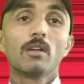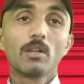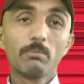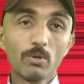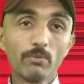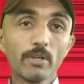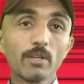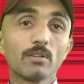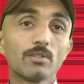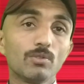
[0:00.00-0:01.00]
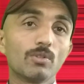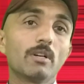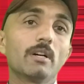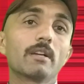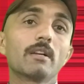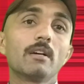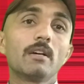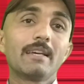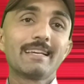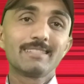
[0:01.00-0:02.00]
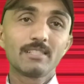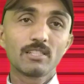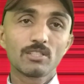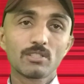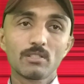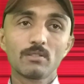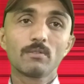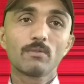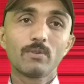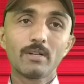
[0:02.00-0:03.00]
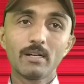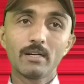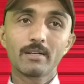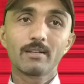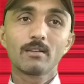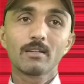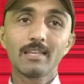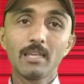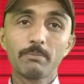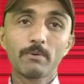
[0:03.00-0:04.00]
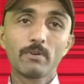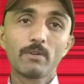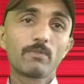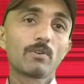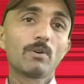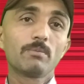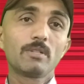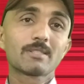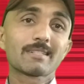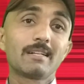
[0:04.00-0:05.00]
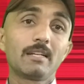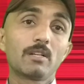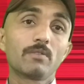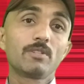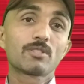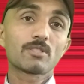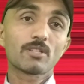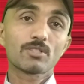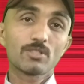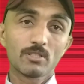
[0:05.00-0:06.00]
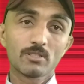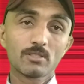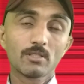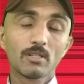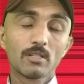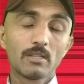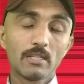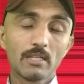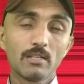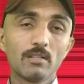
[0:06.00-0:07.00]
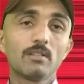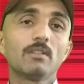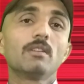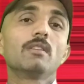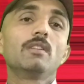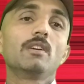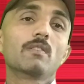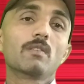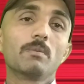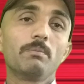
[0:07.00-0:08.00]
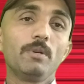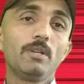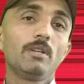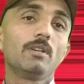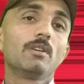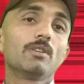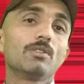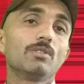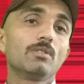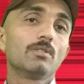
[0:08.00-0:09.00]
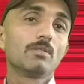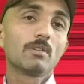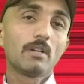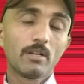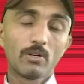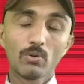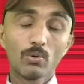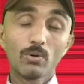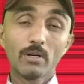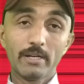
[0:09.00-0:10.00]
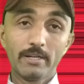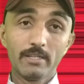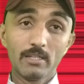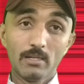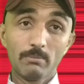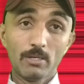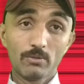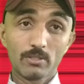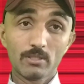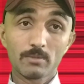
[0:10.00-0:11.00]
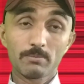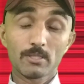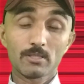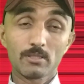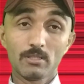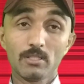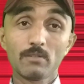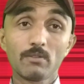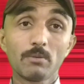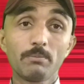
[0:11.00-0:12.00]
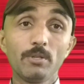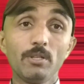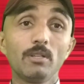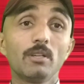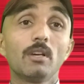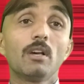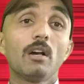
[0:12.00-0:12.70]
removing your hesitation, for keep away from this kind of distractions, then there will be no idea about other person, there will be